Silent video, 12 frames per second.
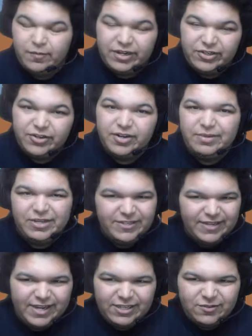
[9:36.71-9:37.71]
Raichu going to be
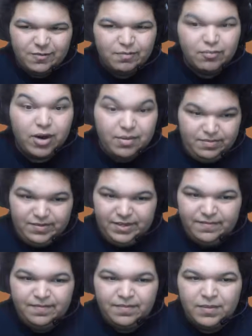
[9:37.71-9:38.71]
his ace? Probably.